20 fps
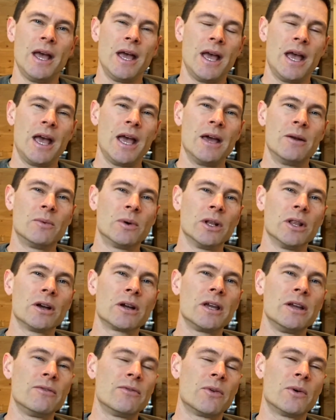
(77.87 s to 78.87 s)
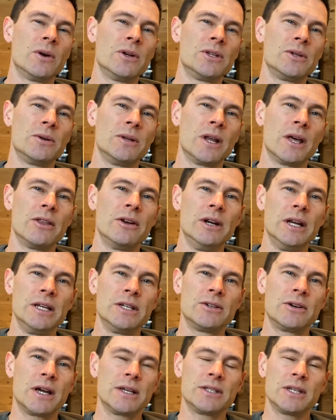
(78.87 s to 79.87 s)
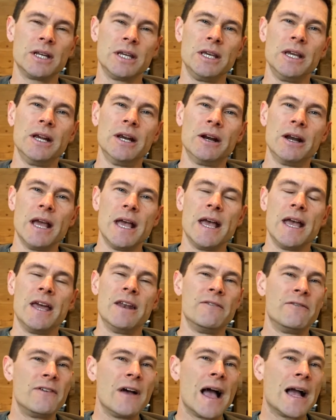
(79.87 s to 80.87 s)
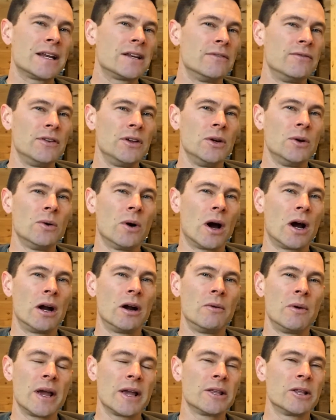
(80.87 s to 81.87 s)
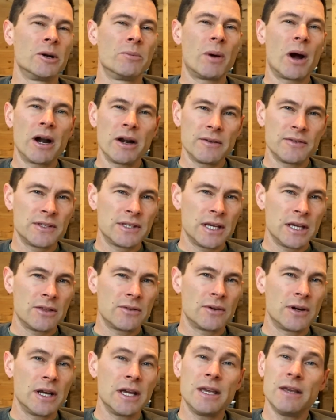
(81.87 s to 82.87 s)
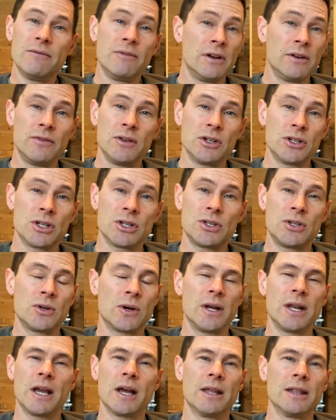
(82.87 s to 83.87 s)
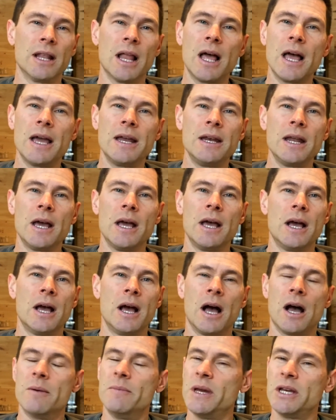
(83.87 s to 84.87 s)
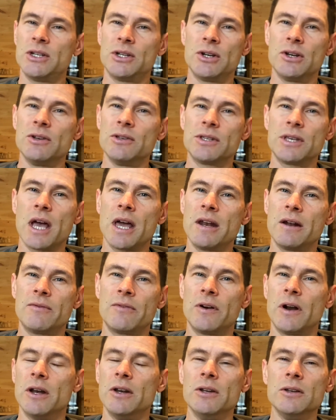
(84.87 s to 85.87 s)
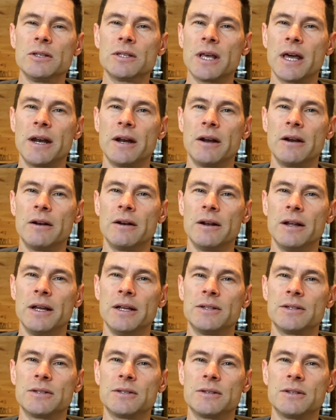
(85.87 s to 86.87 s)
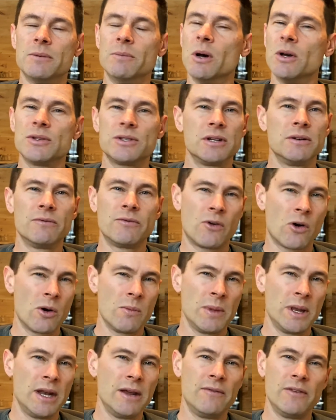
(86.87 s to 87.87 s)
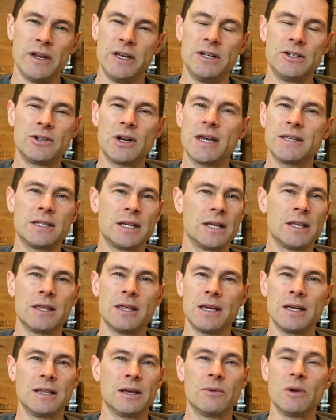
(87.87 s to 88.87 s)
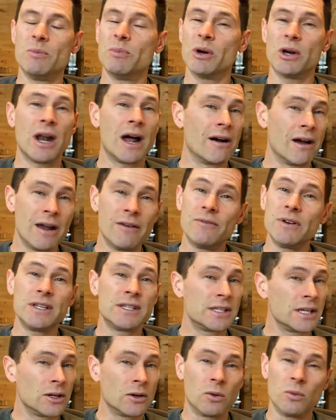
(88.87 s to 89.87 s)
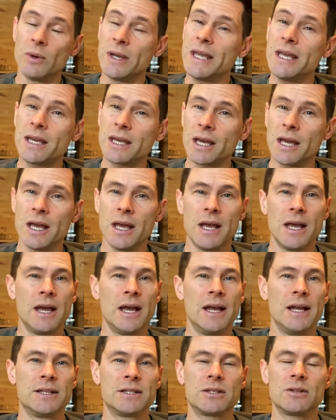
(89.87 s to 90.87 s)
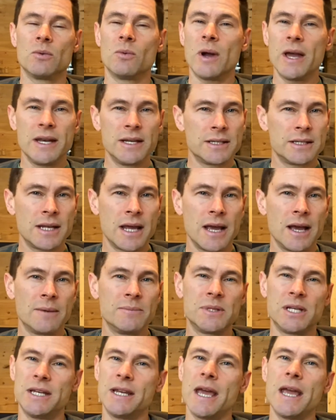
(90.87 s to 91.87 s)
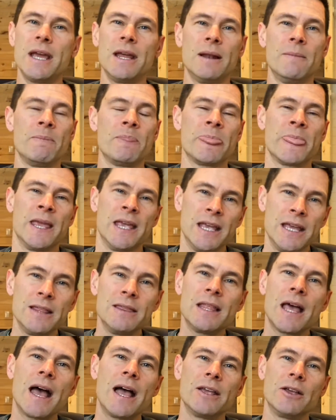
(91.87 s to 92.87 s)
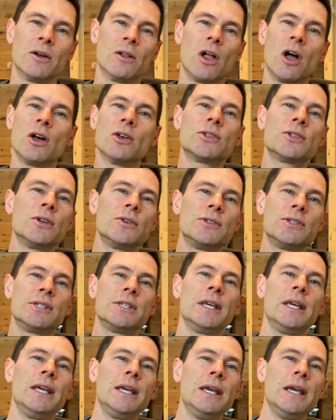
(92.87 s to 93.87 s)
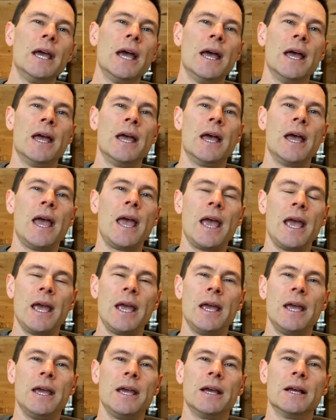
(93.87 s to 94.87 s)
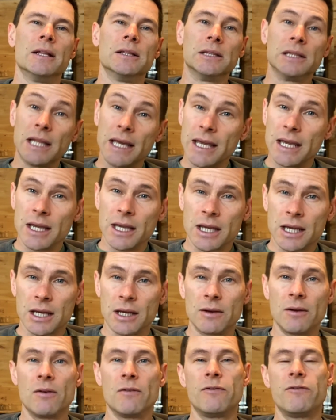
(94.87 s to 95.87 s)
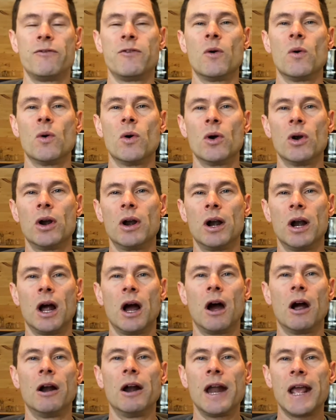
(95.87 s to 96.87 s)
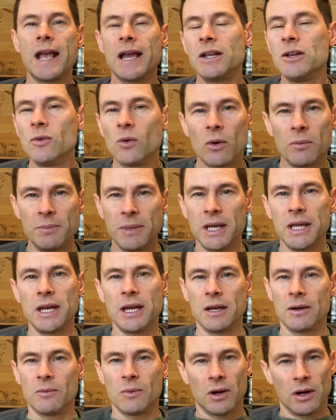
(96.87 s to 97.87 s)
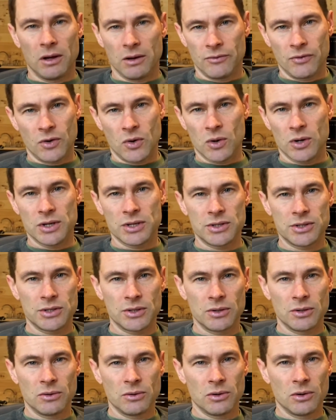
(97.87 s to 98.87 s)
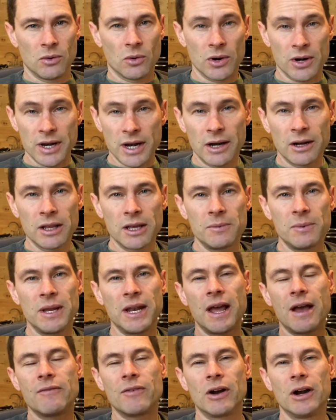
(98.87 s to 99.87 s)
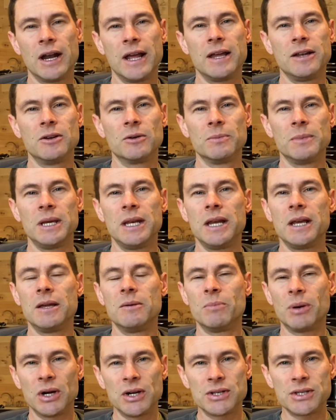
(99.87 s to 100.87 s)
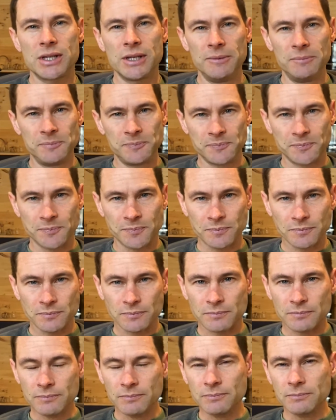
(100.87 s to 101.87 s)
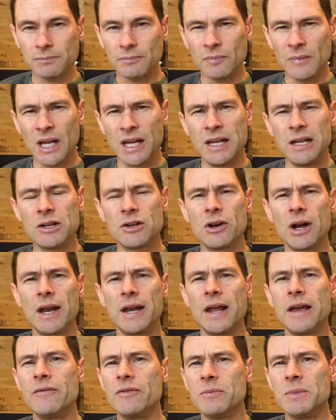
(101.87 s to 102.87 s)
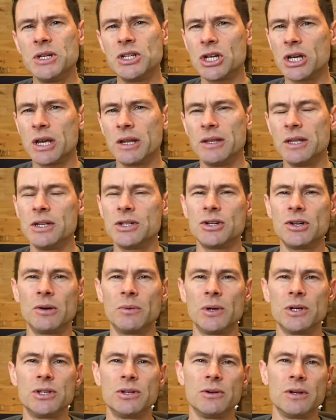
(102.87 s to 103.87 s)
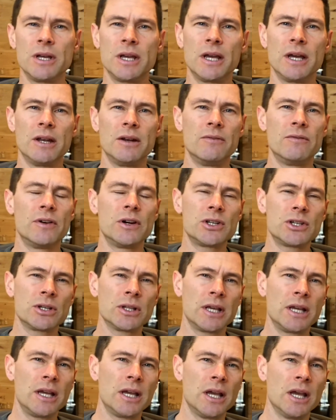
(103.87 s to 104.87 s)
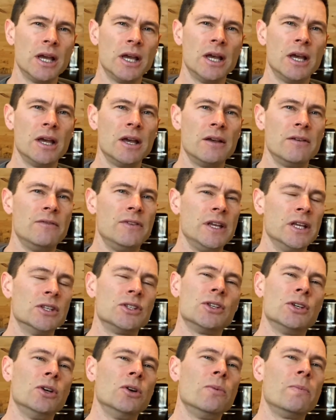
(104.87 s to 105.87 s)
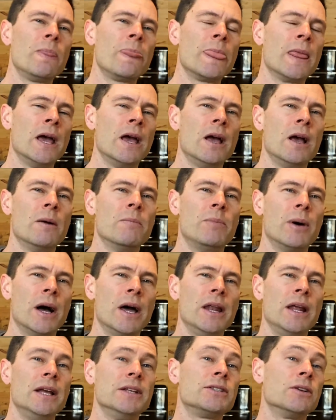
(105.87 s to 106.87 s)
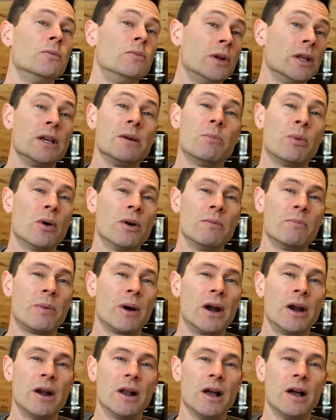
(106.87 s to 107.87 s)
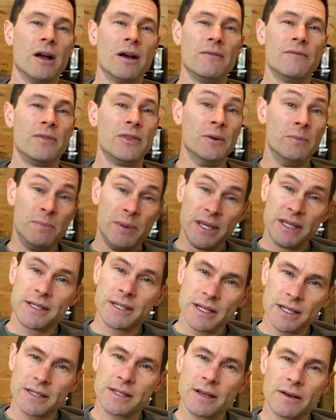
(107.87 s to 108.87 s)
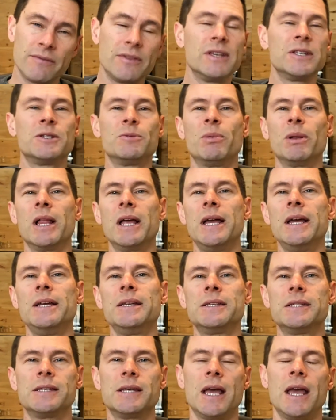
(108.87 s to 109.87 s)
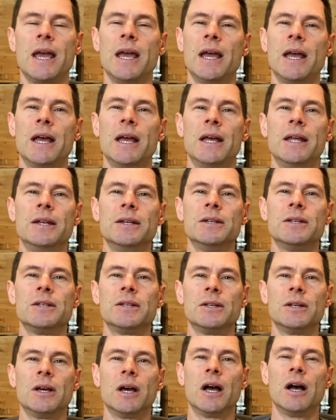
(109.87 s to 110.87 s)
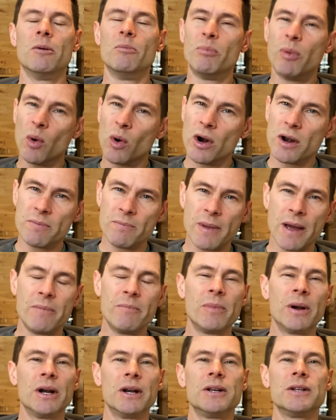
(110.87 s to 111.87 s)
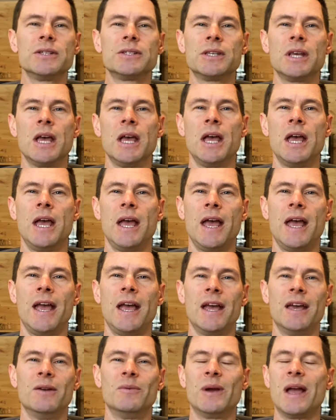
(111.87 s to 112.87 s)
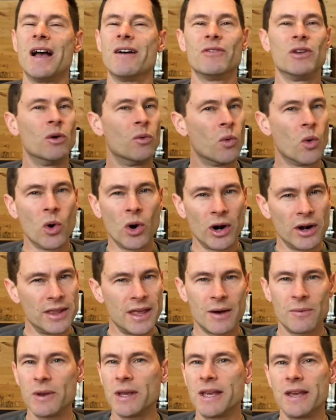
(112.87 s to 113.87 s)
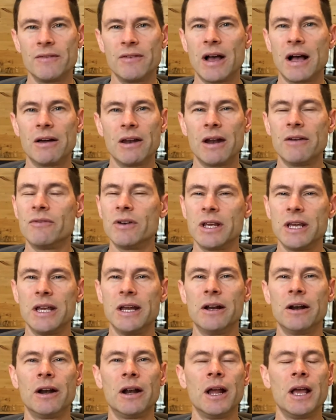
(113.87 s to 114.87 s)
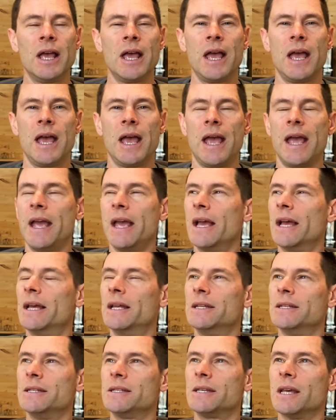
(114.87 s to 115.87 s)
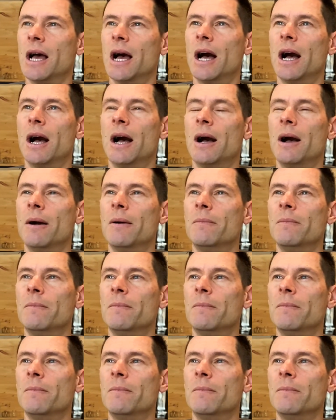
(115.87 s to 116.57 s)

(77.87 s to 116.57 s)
And we're looking forward to another interesting year. In fact, if you are a regular part of C3, even if you're just joining online, make sure you sign up for our newsletter. It's the most informative and interesting thing that we put out every single week. It's the way to stay up to date. In that, you'll also see a link for our annual meeting. Of course, ordinarily we'd have our annual meeting in person in Grand Haven, Michigan. This year we're doing it virtually via Zoom. But it's a really important part of the business of this place and board members. And we have an award that we give out every year, and a